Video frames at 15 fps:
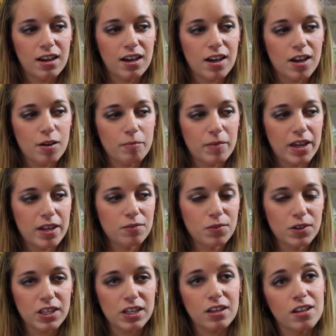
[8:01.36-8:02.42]
and
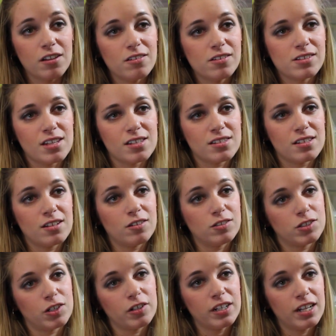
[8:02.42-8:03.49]
really use as an
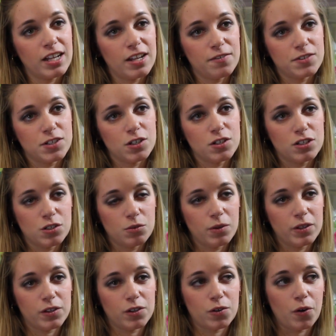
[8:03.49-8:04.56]
alternative to
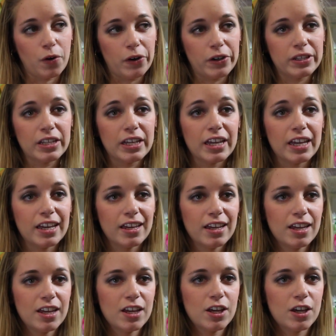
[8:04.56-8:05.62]
what they're currently
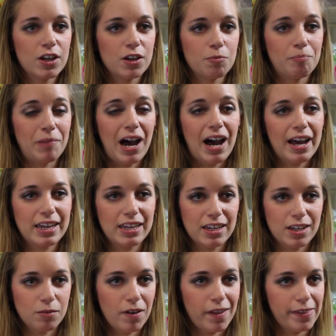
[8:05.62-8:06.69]

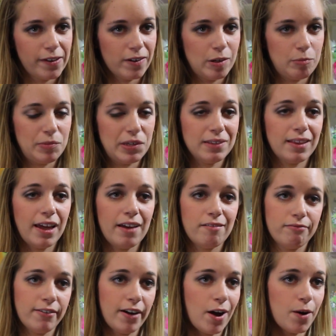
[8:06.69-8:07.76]
buying, whether it be
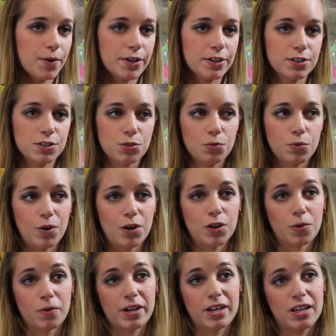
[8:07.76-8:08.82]
live flowers or
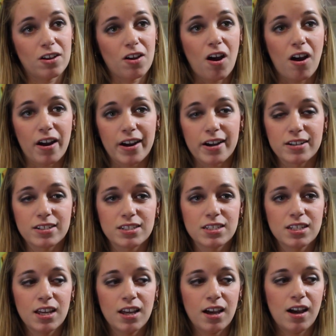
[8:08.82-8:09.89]
greeting cards.
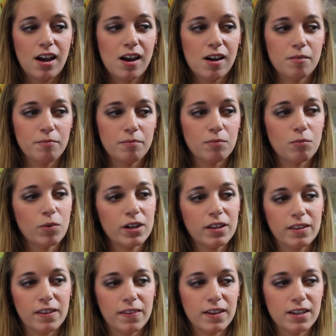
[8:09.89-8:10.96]
One
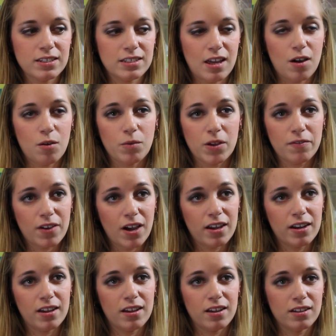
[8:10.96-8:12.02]
of the things that we've
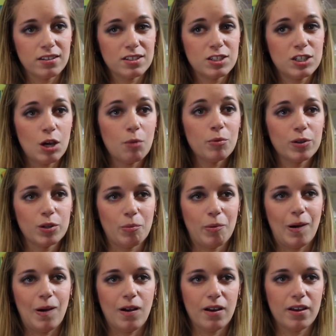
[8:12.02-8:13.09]
kind of stumbled
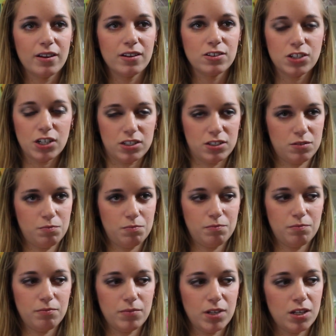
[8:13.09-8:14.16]
upon just
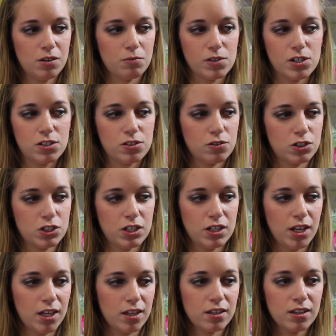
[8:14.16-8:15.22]
in
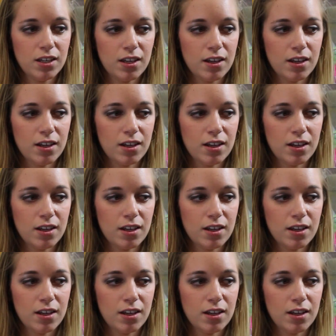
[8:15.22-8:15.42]
researching